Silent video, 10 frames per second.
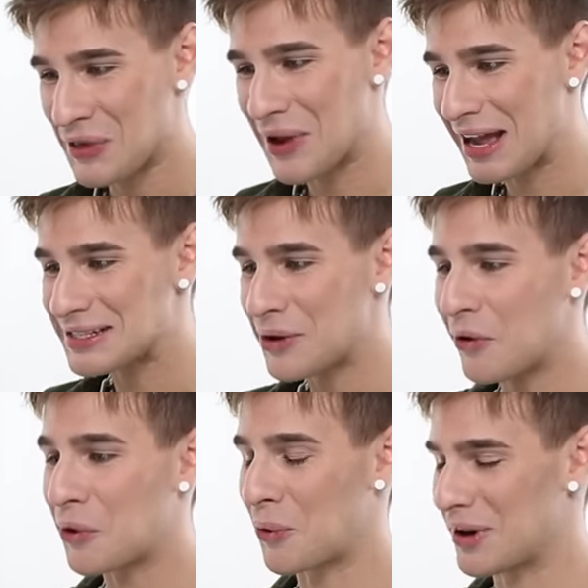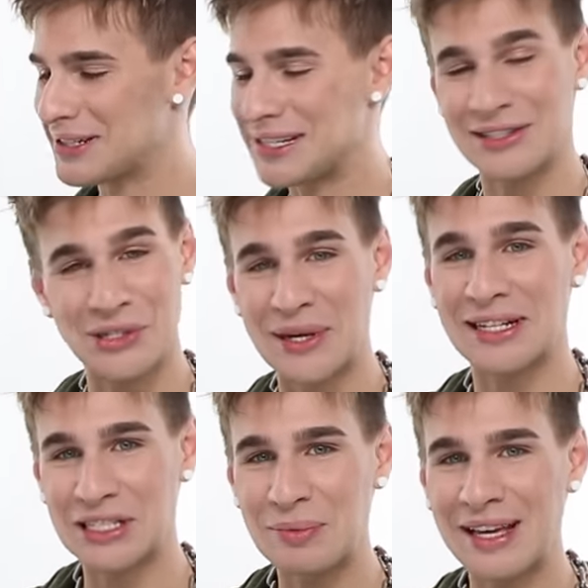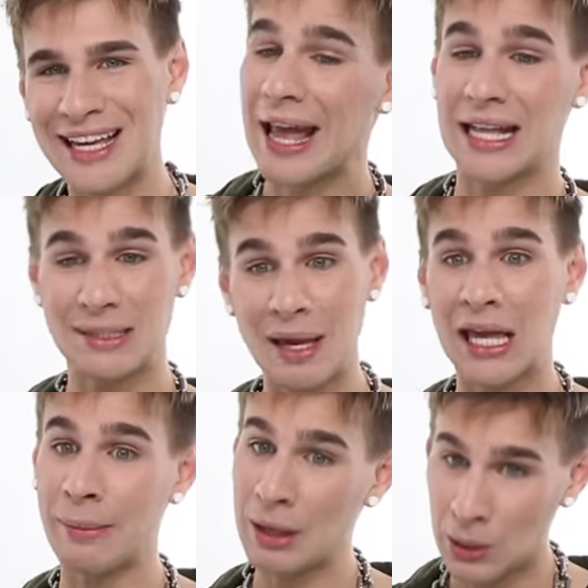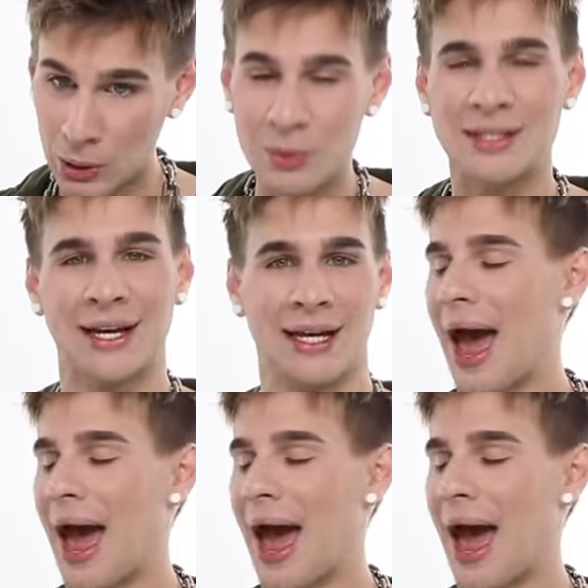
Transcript: You guys know what quarantine's doing to me? It's making me lose it.